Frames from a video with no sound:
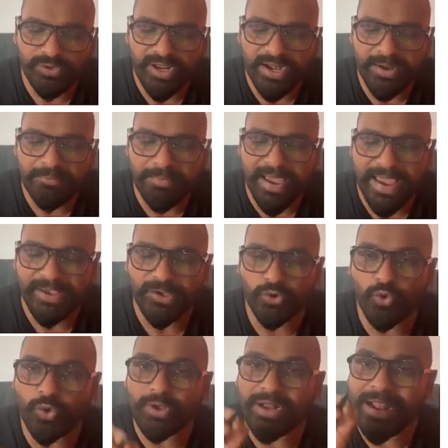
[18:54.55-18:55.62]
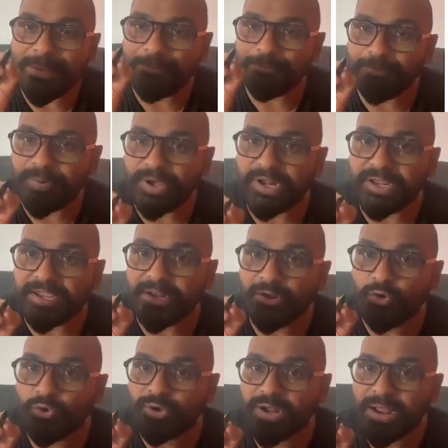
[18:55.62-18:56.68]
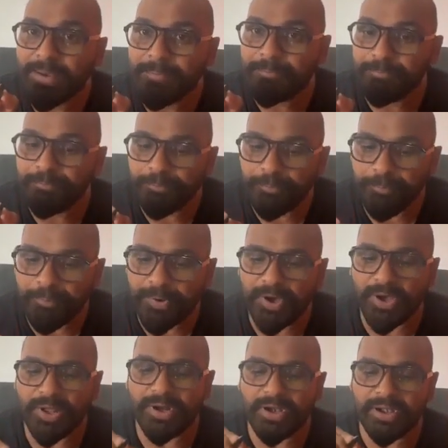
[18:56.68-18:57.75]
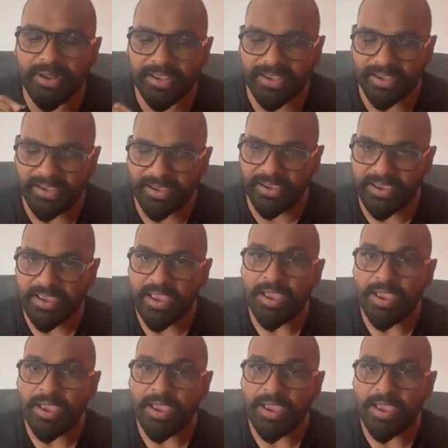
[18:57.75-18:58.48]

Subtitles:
10 microgram per kilogram per day,